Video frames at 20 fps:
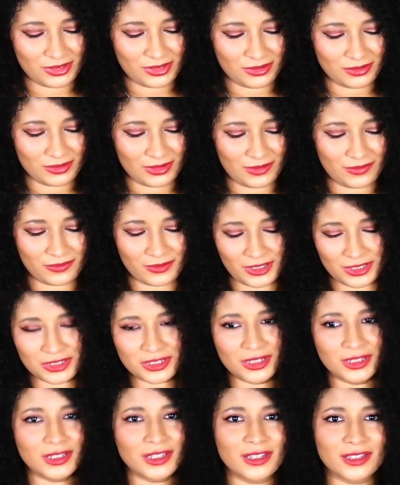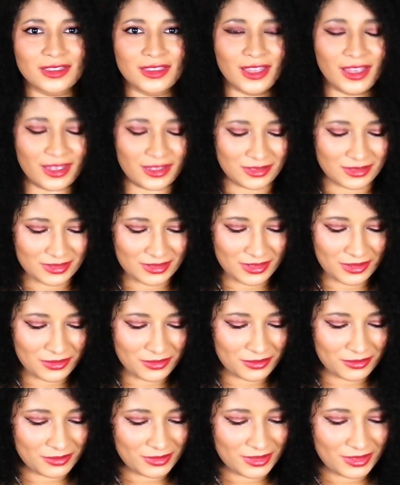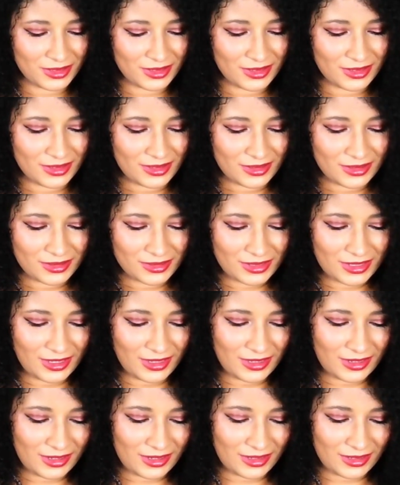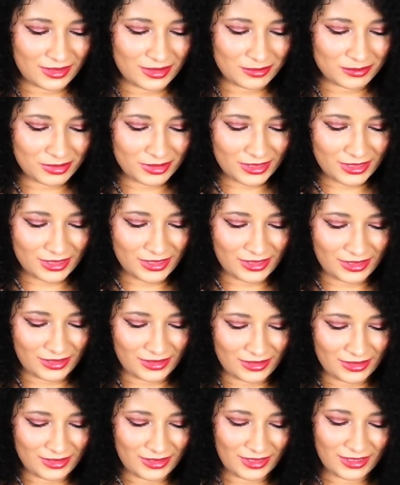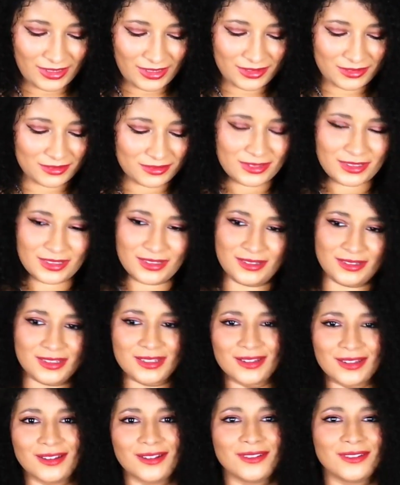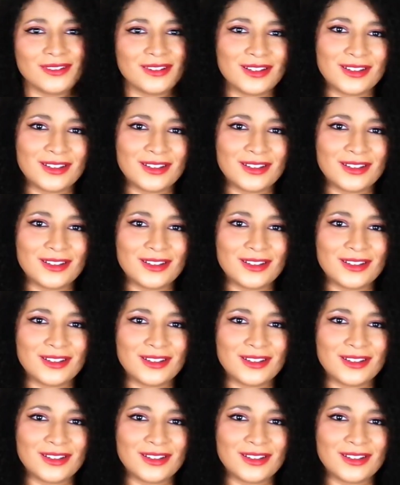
to refresh it like that. So, can I complain? I don't think so.